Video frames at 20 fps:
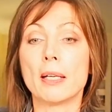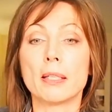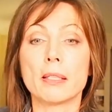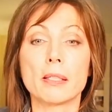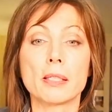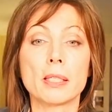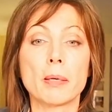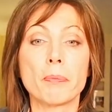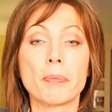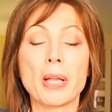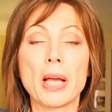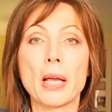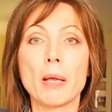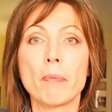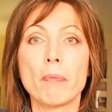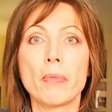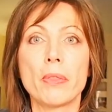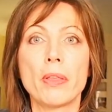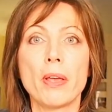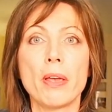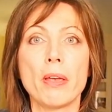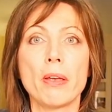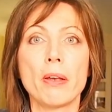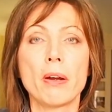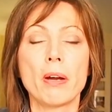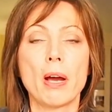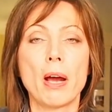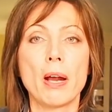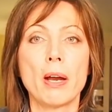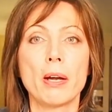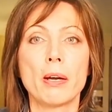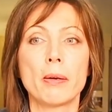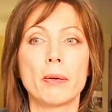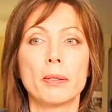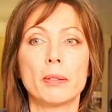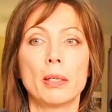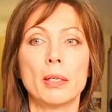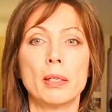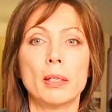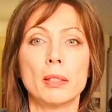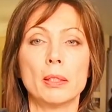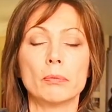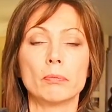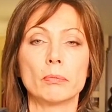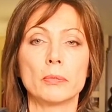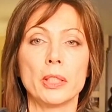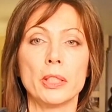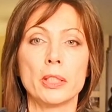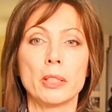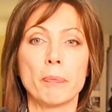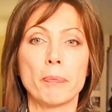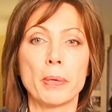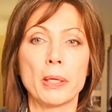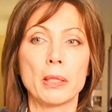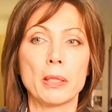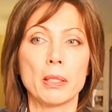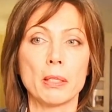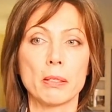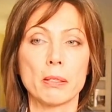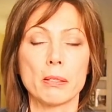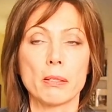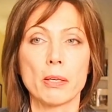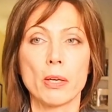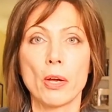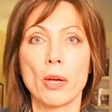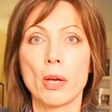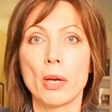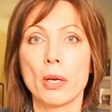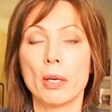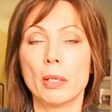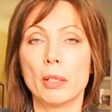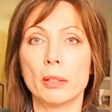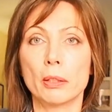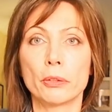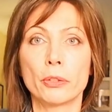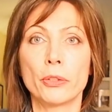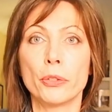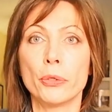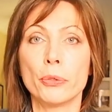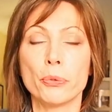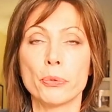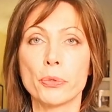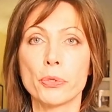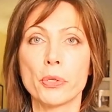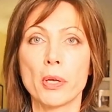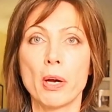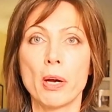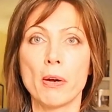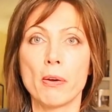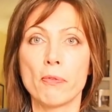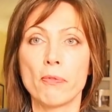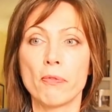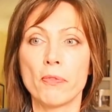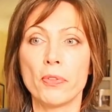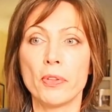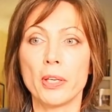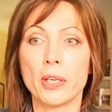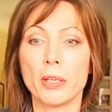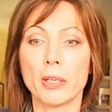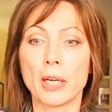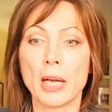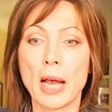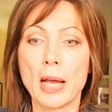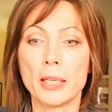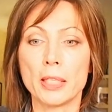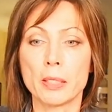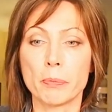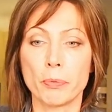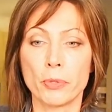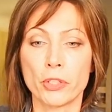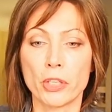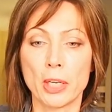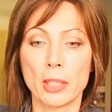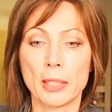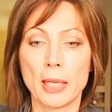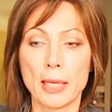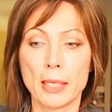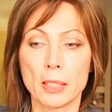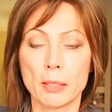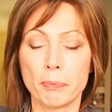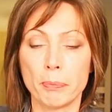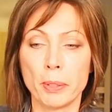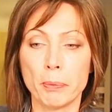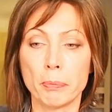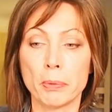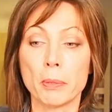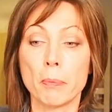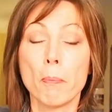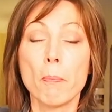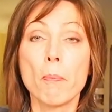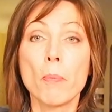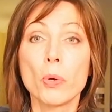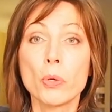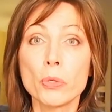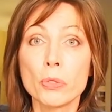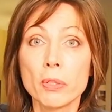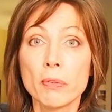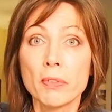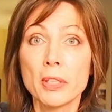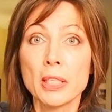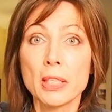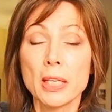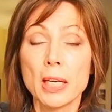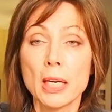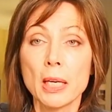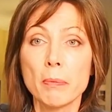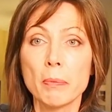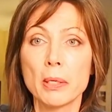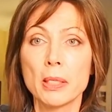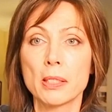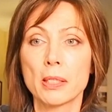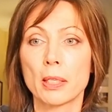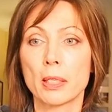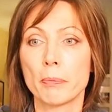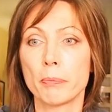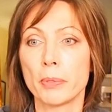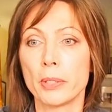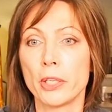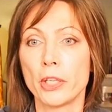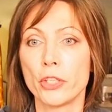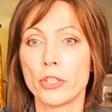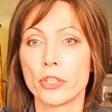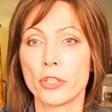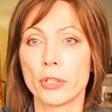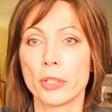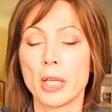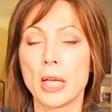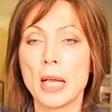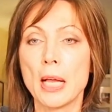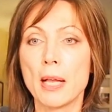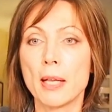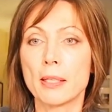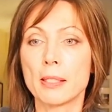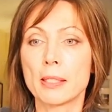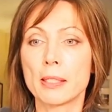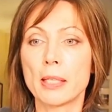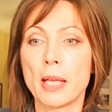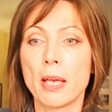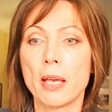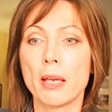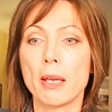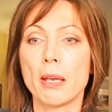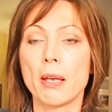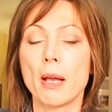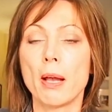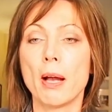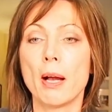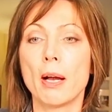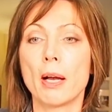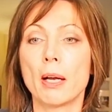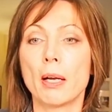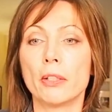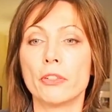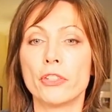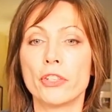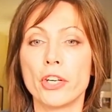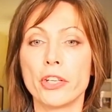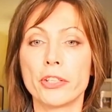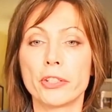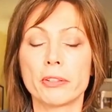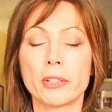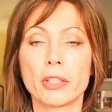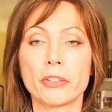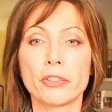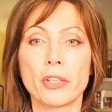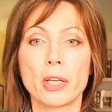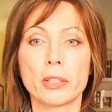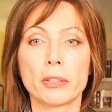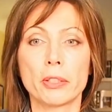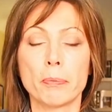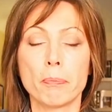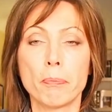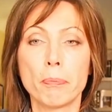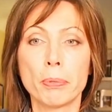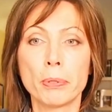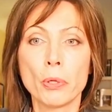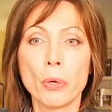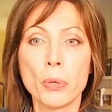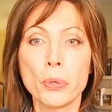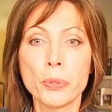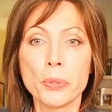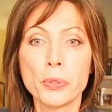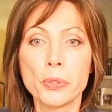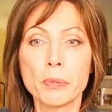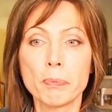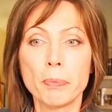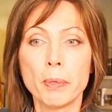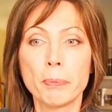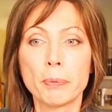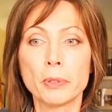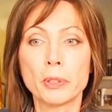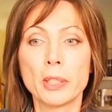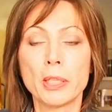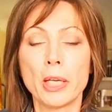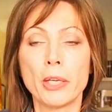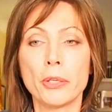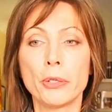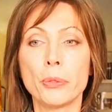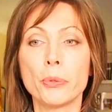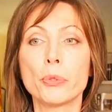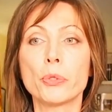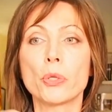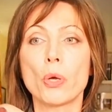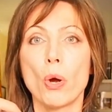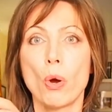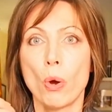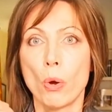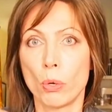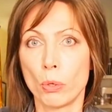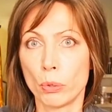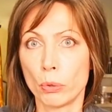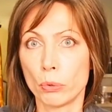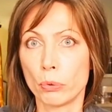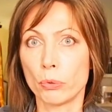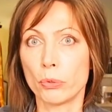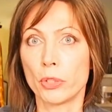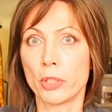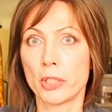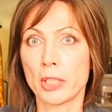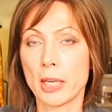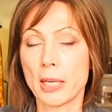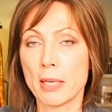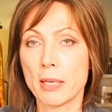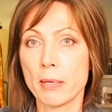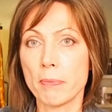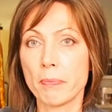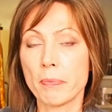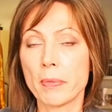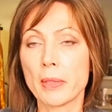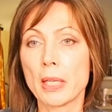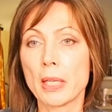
Sometimes they hire independent crews of the highly specialized people. Most of the time it's a combination. Say general contractor employs people they use all the time